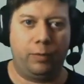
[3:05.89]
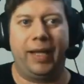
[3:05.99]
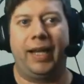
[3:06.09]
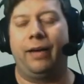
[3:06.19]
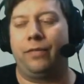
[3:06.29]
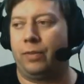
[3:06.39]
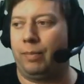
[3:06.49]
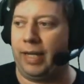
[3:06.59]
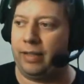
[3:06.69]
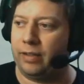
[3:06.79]
We may have to
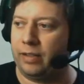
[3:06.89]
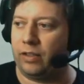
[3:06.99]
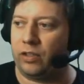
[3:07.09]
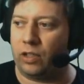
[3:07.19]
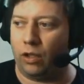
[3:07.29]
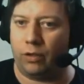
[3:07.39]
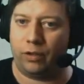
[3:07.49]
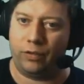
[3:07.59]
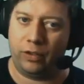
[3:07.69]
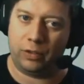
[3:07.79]
make the slot
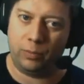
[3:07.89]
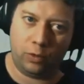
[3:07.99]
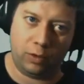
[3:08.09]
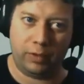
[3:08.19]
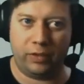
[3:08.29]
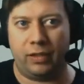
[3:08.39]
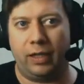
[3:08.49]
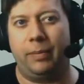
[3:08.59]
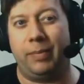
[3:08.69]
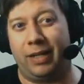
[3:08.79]
for the smaller one
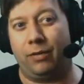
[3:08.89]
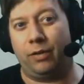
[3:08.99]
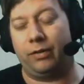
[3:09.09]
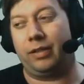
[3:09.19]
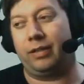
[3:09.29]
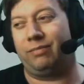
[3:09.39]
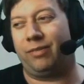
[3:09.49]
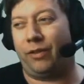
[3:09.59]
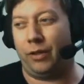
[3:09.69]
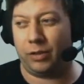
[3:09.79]
slightly bigger on the
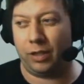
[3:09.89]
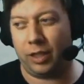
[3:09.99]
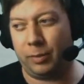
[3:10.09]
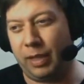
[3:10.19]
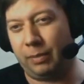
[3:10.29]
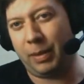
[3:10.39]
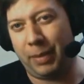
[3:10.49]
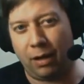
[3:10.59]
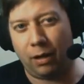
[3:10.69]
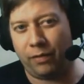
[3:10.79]
fuselage by
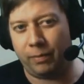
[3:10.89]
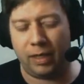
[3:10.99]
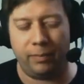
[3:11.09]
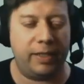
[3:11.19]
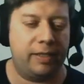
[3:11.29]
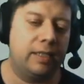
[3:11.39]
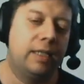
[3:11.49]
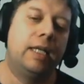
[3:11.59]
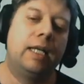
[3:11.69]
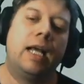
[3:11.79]
maybe 0.5 millimeter.
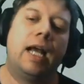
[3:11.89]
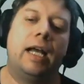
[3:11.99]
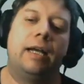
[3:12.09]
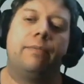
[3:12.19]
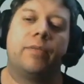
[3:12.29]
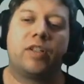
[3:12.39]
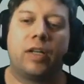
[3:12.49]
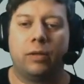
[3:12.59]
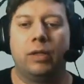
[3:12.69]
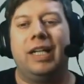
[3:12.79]

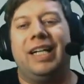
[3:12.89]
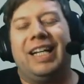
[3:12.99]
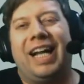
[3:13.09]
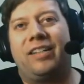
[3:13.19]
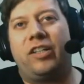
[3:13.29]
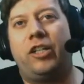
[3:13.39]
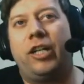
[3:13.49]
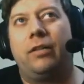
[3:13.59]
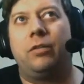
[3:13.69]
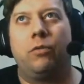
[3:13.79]
So as a
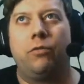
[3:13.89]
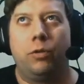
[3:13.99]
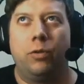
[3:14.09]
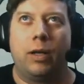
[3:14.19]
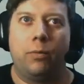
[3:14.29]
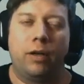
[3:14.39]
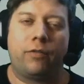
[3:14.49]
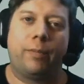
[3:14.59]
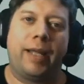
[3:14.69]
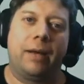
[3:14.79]
general rule, I work
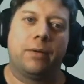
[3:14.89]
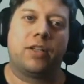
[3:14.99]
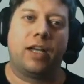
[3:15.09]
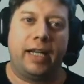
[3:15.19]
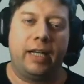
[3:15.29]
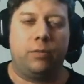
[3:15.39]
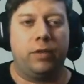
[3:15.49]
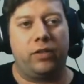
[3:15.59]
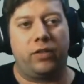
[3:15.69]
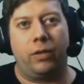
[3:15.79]
from the outside
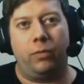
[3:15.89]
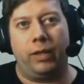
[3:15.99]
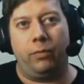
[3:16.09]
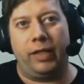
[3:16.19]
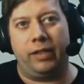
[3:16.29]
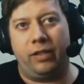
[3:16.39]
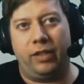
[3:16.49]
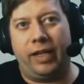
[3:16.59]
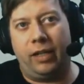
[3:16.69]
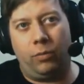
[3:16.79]
inward, so we
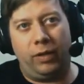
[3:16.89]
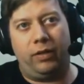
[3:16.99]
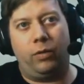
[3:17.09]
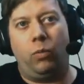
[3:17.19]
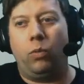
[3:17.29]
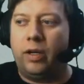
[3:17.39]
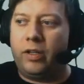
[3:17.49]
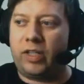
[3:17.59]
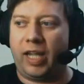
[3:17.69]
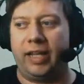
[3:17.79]
deal with the
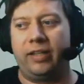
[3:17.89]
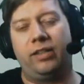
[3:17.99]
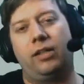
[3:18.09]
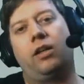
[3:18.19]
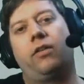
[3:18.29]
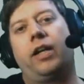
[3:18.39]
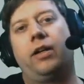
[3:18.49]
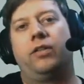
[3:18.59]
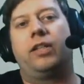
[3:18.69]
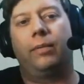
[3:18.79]
worst case
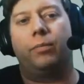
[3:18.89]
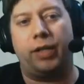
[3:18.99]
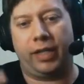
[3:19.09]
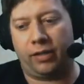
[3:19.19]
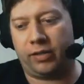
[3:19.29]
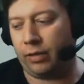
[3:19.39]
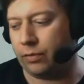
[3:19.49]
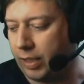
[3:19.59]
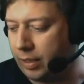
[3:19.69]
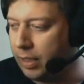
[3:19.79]
scenarios and bring
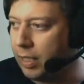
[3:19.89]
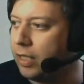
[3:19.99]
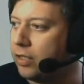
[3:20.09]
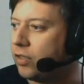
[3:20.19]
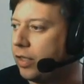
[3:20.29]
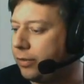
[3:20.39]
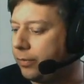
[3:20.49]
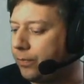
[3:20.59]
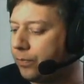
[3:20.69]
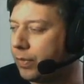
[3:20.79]
ourselves in.
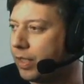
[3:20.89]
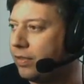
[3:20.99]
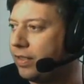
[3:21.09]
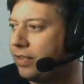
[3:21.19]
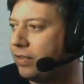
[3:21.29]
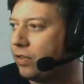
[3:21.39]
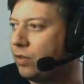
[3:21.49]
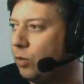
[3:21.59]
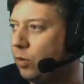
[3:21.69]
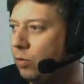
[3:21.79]
So this is the
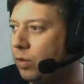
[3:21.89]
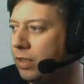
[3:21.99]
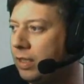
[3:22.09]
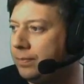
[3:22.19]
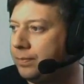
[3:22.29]
smaller one.